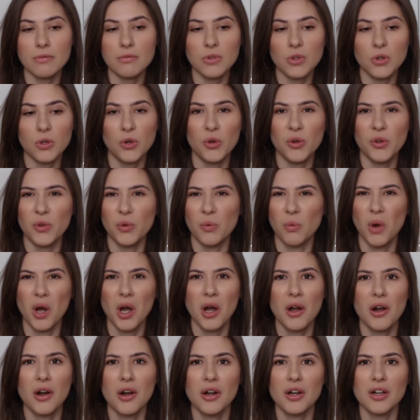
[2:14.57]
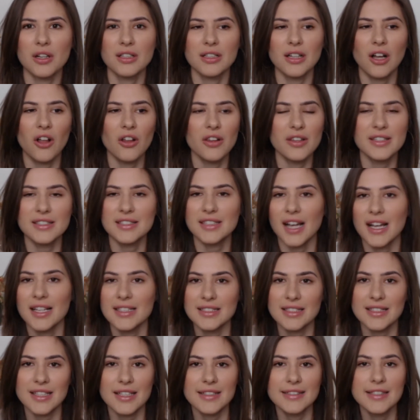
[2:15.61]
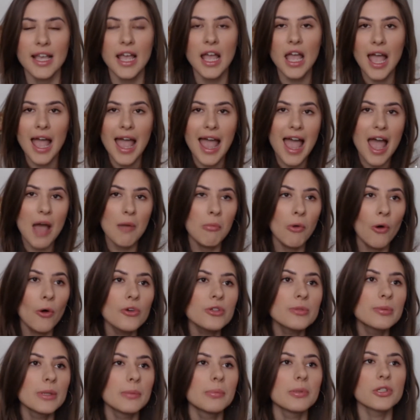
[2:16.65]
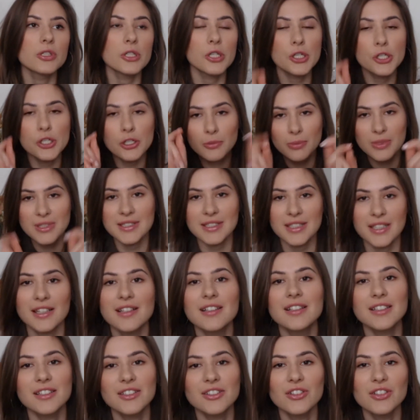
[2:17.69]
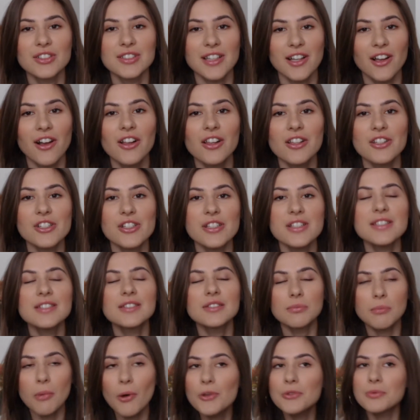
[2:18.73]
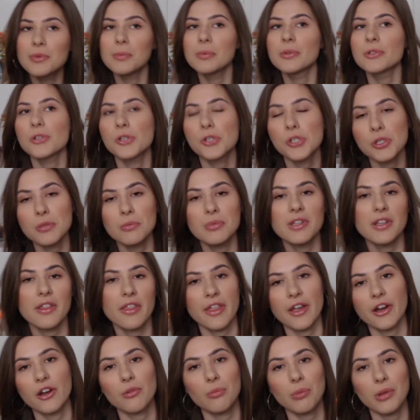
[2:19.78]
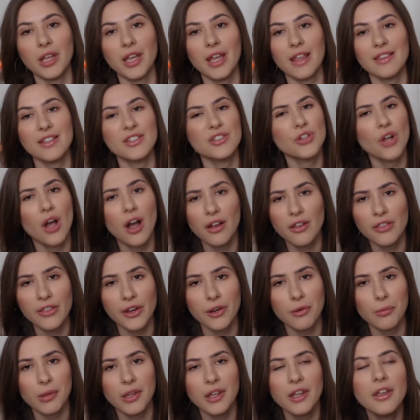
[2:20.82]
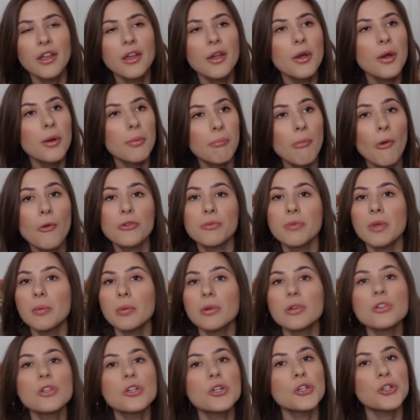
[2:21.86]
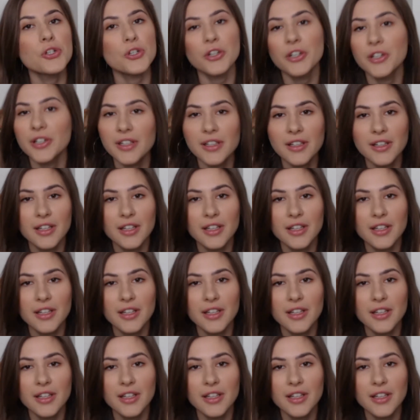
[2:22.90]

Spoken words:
who you are, all these kinds of things. Most people should be seeing clinical psychologists. Most people should be in therapy, at least talk therapy. Most people should